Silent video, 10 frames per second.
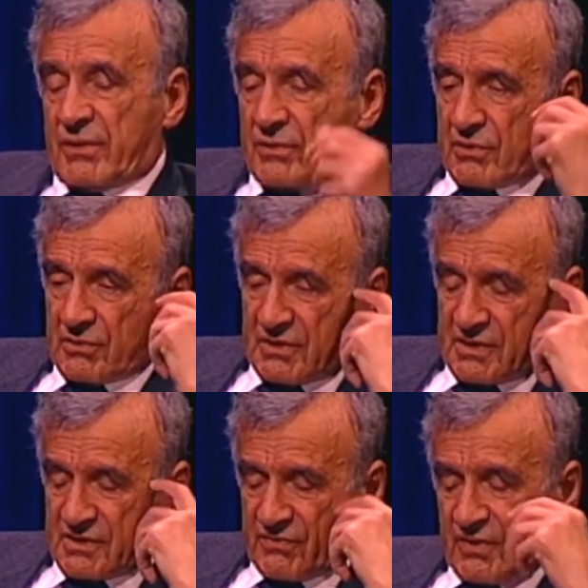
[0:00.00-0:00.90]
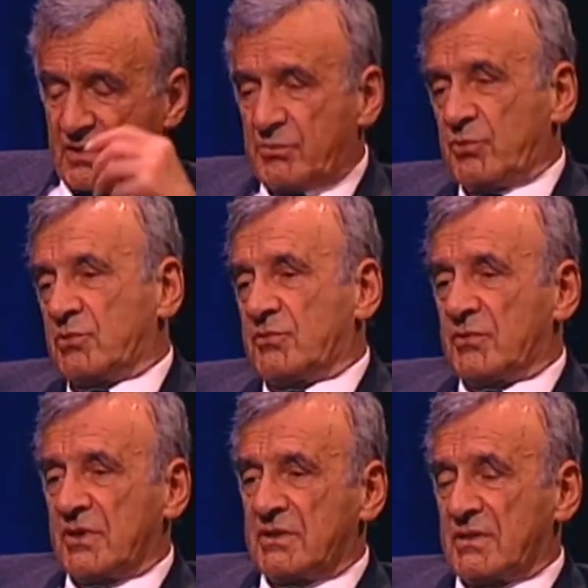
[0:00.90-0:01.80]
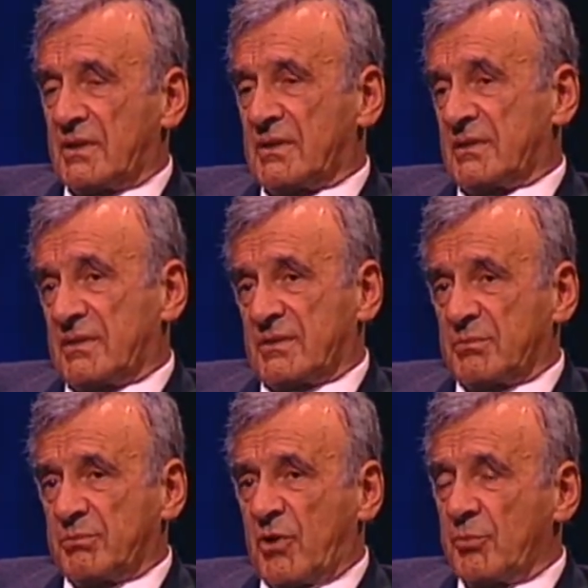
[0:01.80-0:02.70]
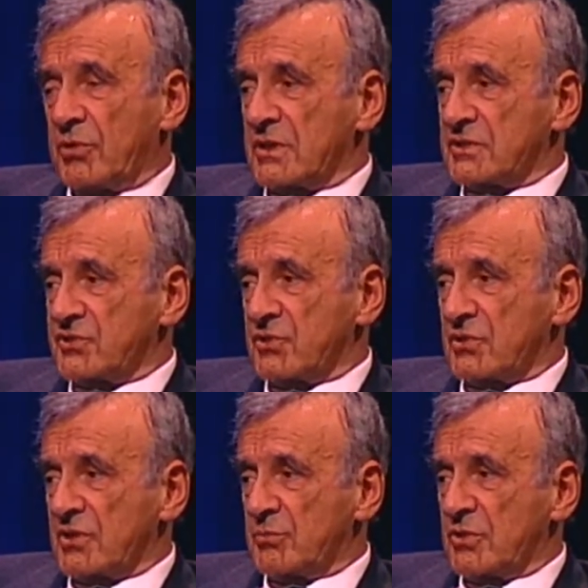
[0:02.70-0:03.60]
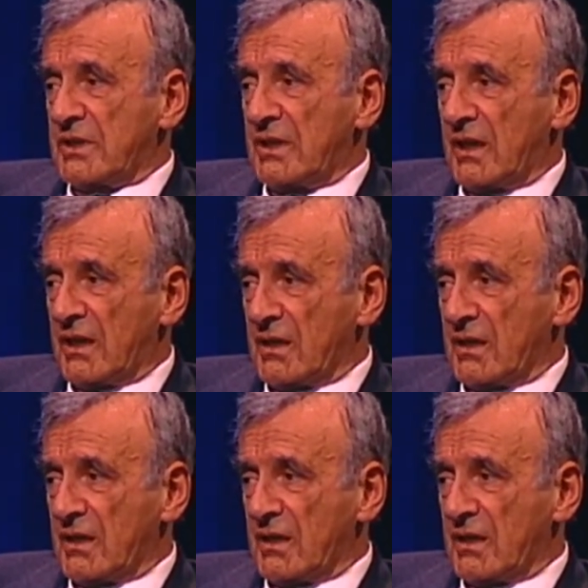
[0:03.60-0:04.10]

You know, there is a very beautiful and popular story about Hillel.